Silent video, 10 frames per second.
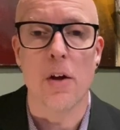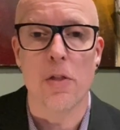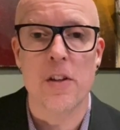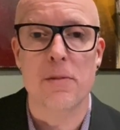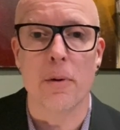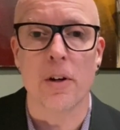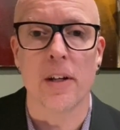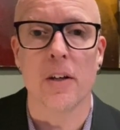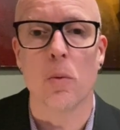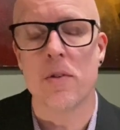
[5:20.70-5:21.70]
this
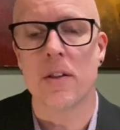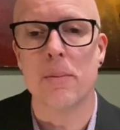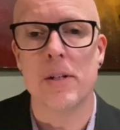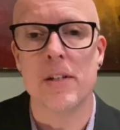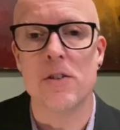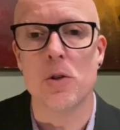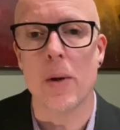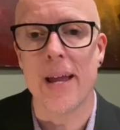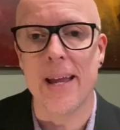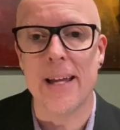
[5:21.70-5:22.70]
market was limited to
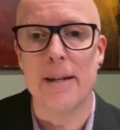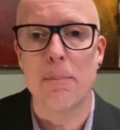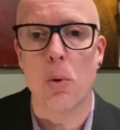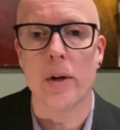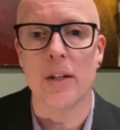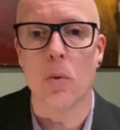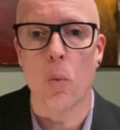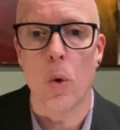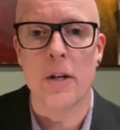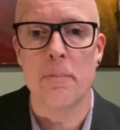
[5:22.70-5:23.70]

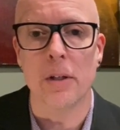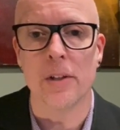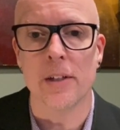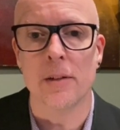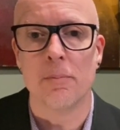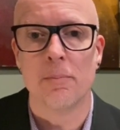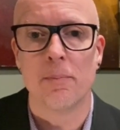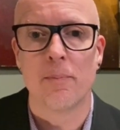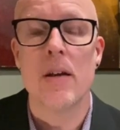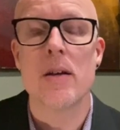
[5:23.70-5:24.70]
8.1 billion.
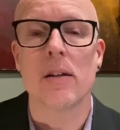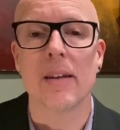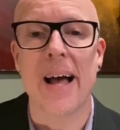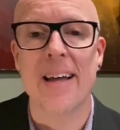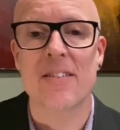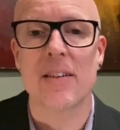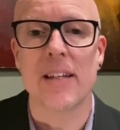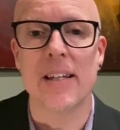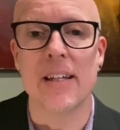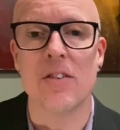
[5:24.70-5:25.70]

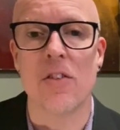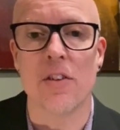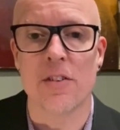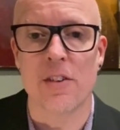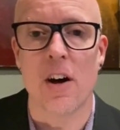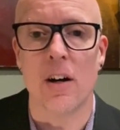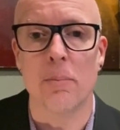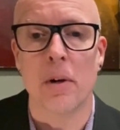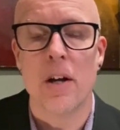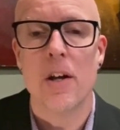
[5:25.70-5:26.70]
Lastly is the
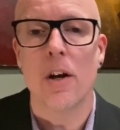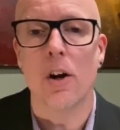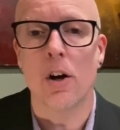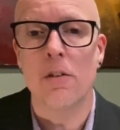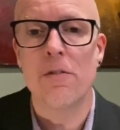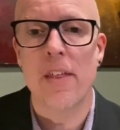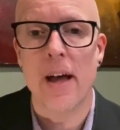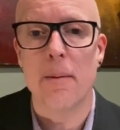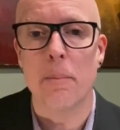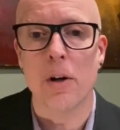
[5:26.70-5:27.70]
SOM. Of
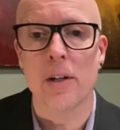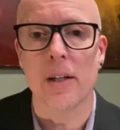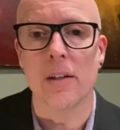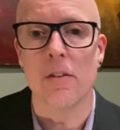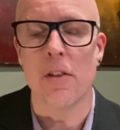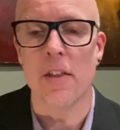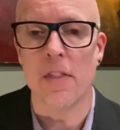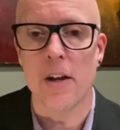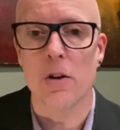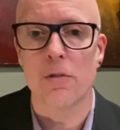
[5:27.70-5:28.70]
that market that
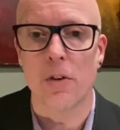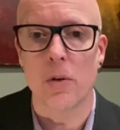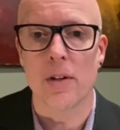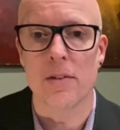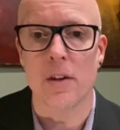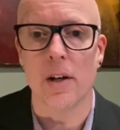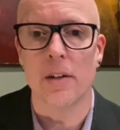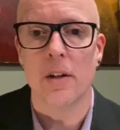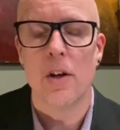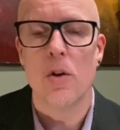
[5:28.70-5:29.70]
they are focused on,
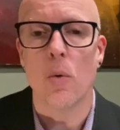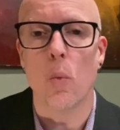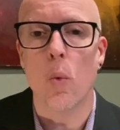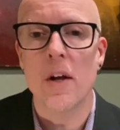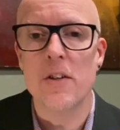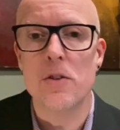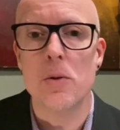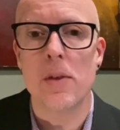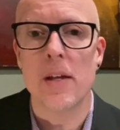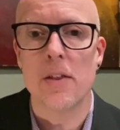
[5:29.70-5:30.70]
what do
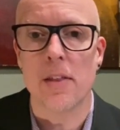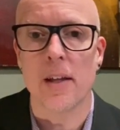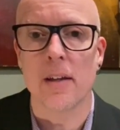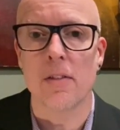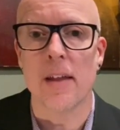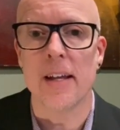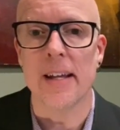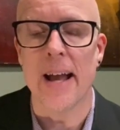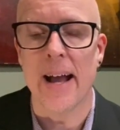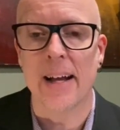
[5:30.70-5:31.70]
they think they
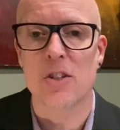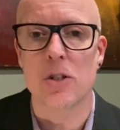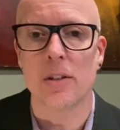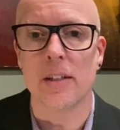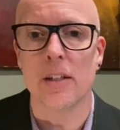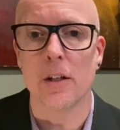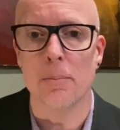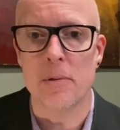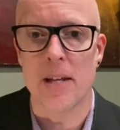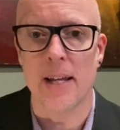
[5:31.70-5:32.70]
can actually
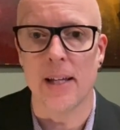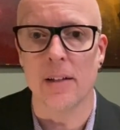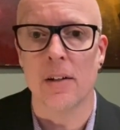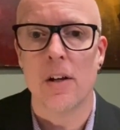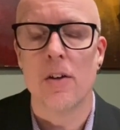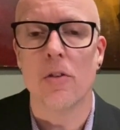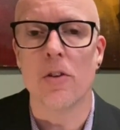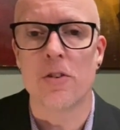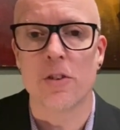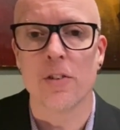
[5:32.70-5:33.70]
obtain? The
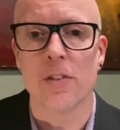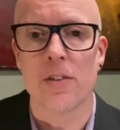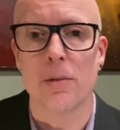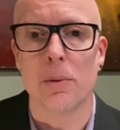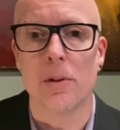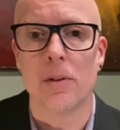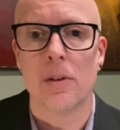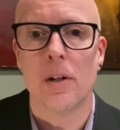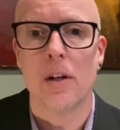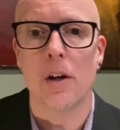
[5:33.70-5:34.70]
serviceable,
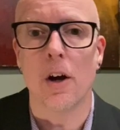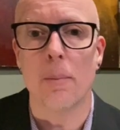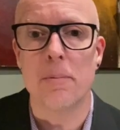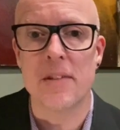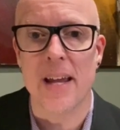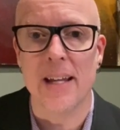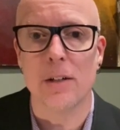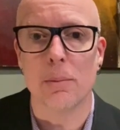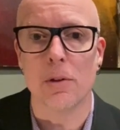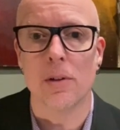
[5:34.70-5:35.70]

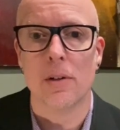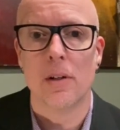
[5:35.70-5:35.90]
obtainable